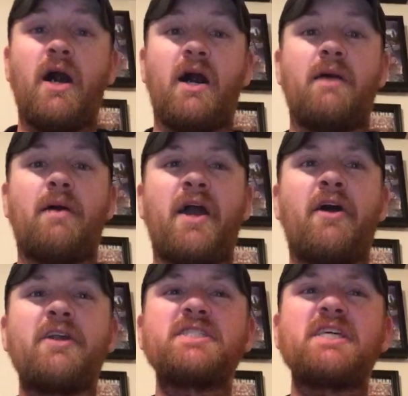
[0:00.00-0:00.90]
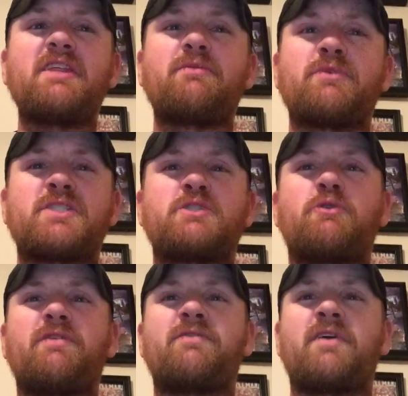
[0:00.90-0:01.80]
Uh, I honestly was
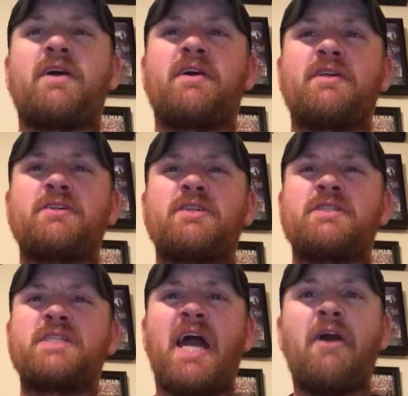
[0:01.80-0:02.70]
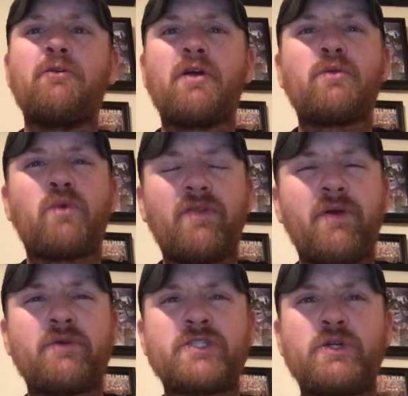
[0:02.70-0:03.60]
sort of uh, down on what
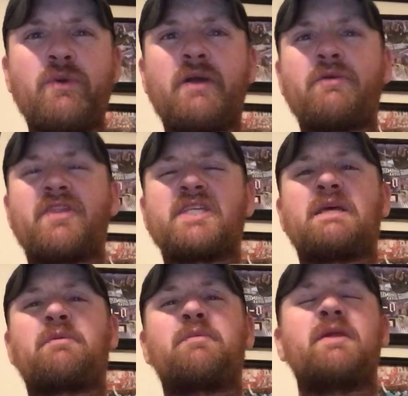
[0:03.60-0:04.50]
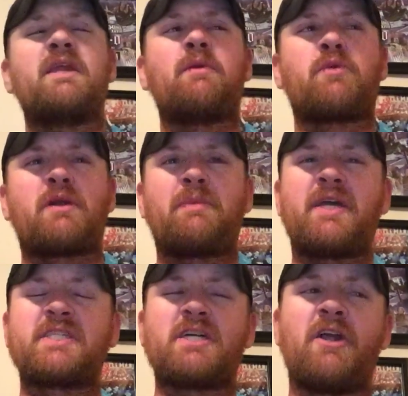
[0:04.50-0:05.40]
they were doing with the WWE Network
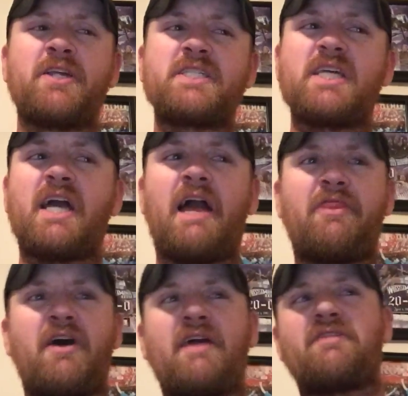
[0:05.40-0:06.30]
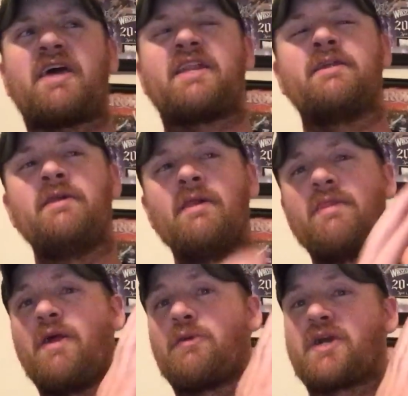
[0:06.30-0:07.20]
because honestly, I thought that
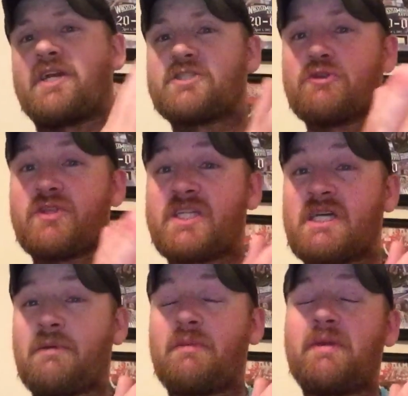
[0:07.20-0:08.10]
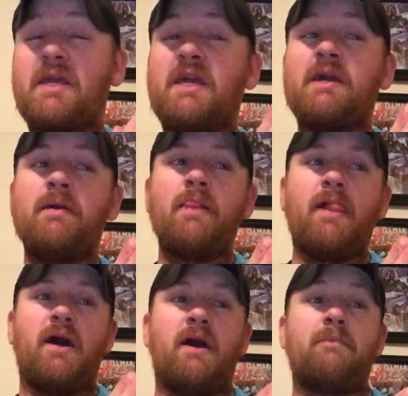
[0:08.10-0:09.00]
they were going to do the WWE
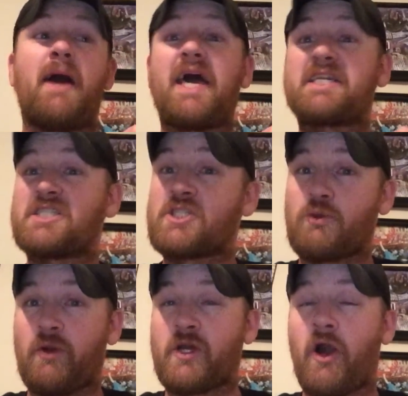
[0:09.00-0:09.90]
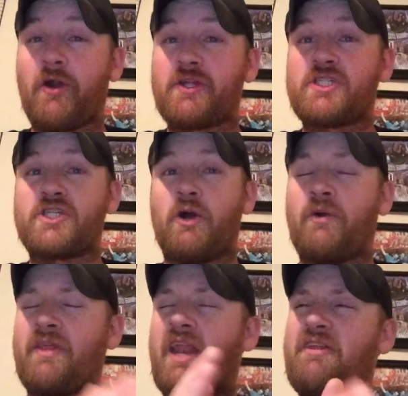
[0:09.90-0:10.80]
uh, Madison Square Garden
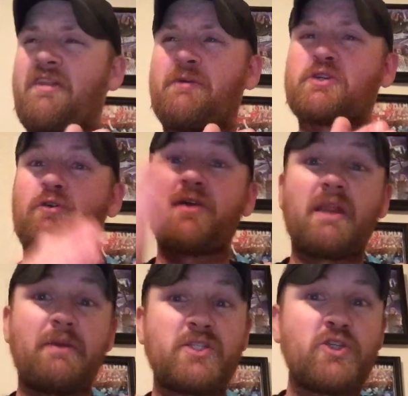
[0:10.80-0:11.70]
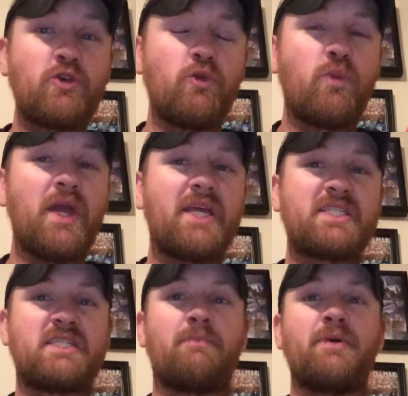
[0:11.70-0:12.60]
show. And then I thought there was only going to be two
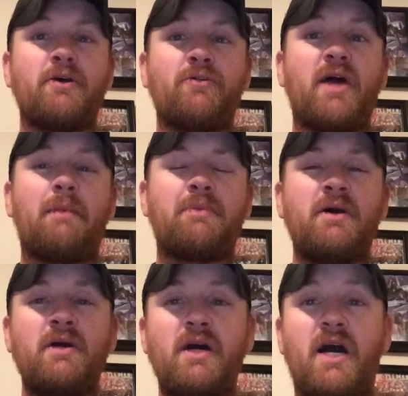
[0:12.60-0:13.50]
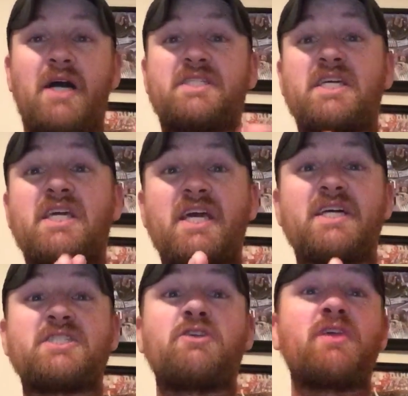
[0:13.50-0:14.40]
weeks to build up uh, to get
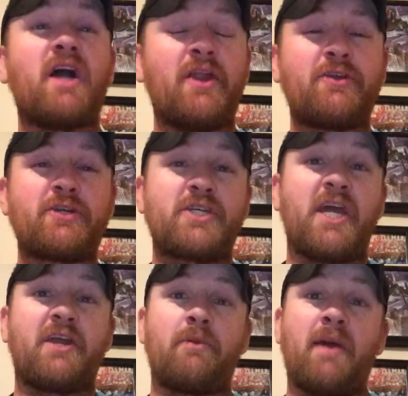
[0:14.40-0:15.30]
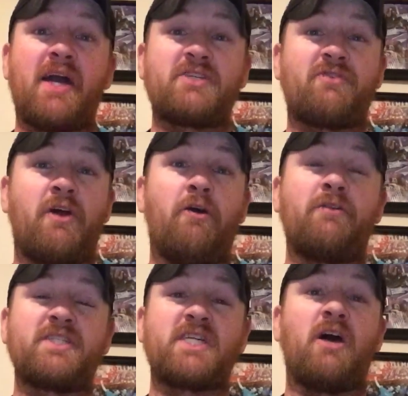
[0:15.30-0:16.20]
us to the Undertaker match for Hell in
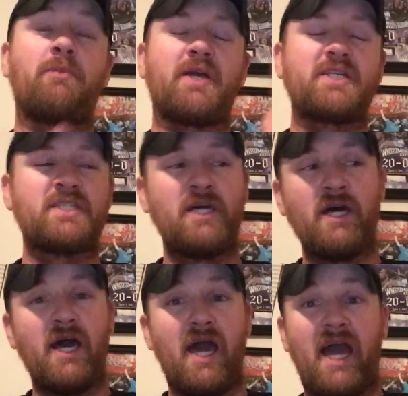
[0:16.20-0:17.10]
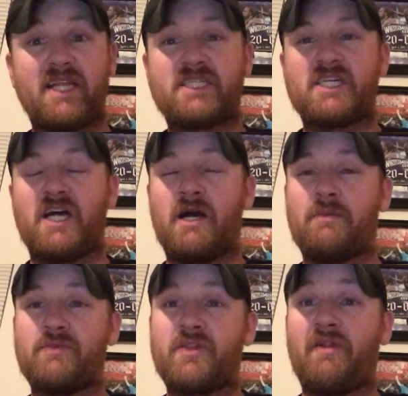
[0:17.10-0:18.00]
the Cell because at
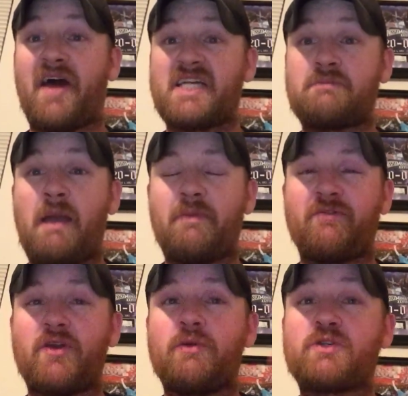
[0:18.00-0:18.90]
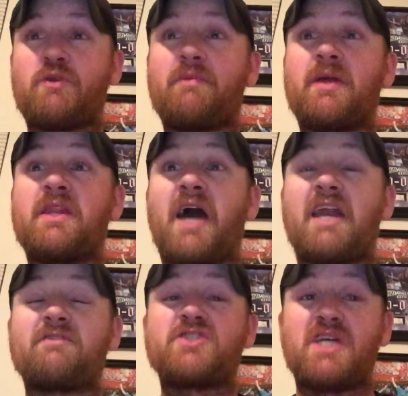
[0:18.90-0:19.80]
um, the last pay per view, which would have been
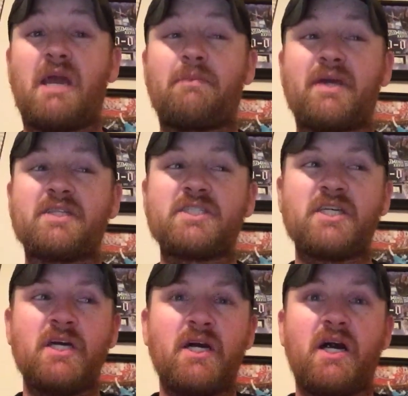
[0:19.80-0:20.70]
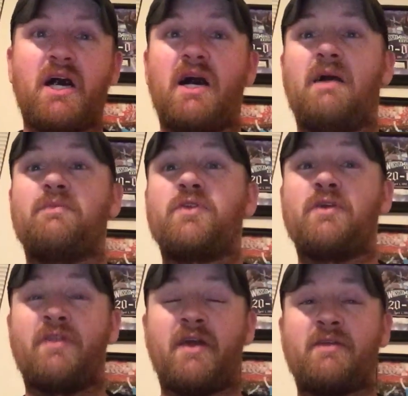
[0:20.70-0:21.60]
Night of Champions, um,
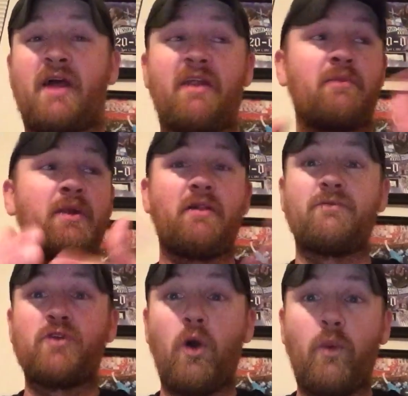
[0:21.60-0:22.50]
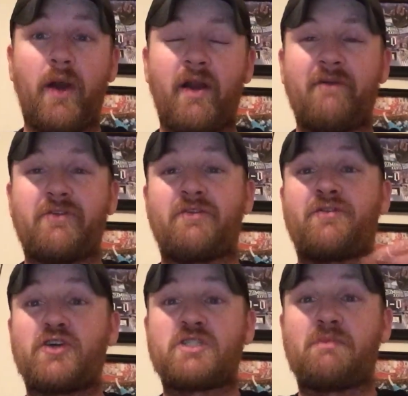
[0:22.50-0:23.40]
they out of the middle of nowhere after the
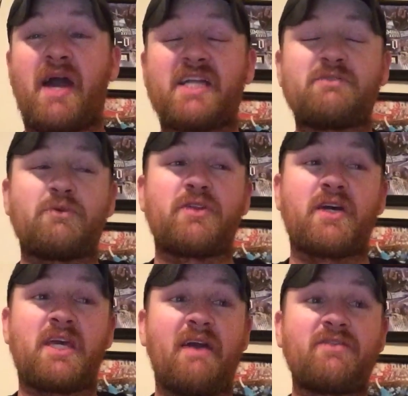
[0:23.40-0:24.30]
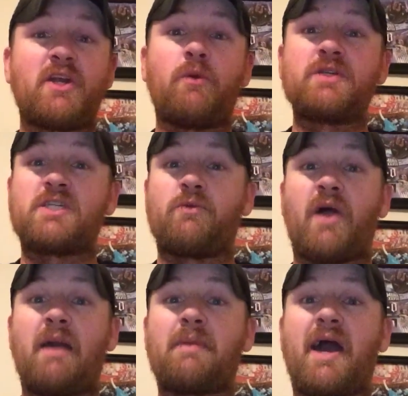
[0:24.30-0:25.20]
first match with uh, Kevin Owens and
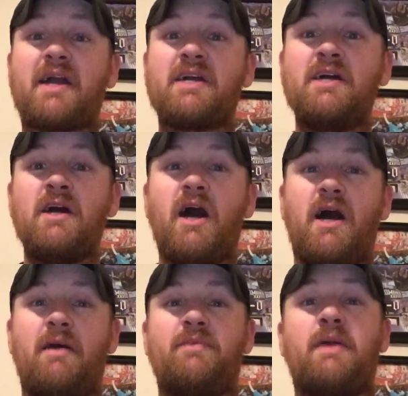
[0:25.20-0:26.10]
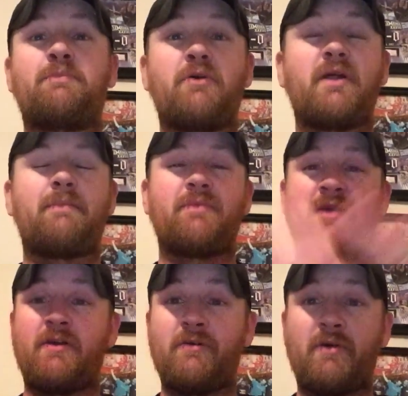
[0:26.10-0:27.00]
Ryback, um, they put up
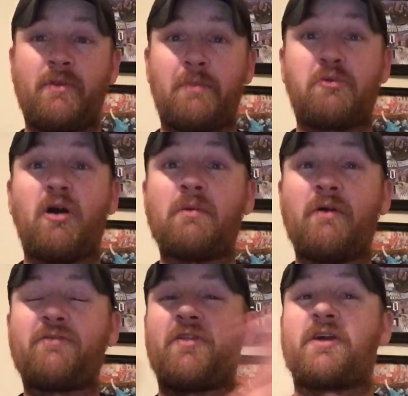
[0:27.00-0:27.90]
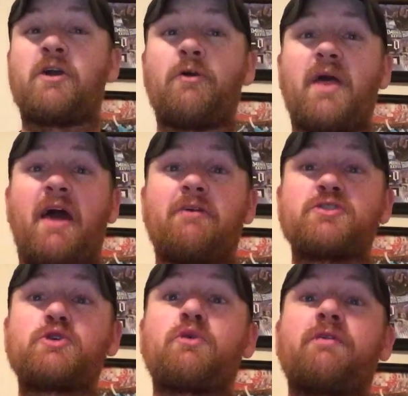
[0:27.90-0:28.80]
you know the, the promo for the Go to Hell
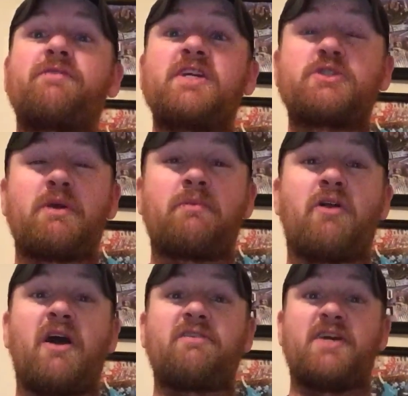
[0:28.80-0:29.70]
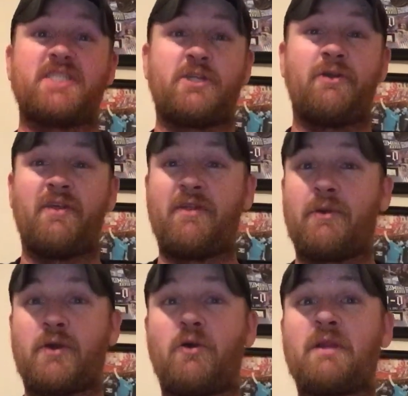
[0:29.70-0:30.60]
tour featuring Brock Lesnar that they
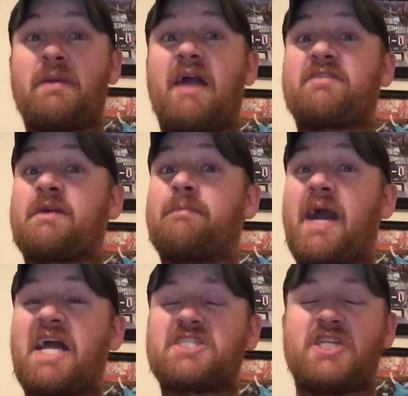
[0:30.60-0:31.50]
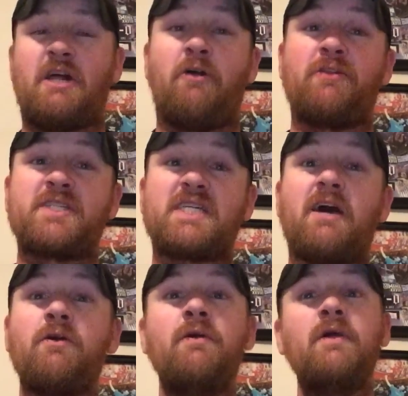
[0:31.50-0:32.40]
were going to be having a match at Hell in the
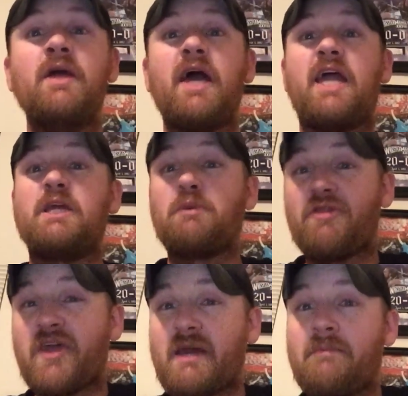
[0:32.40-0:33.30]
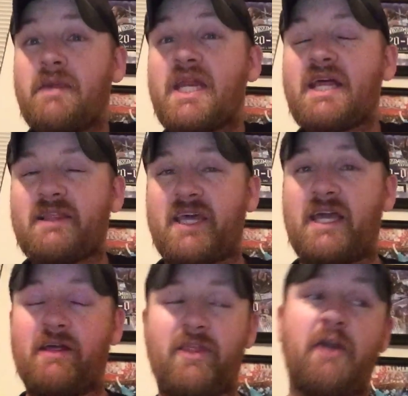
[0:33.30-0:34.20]
Cell, and you would think
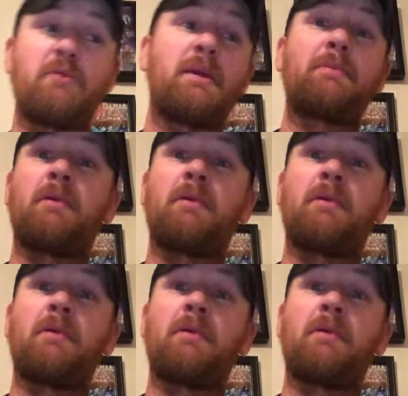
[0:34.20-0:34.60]
immediately they would be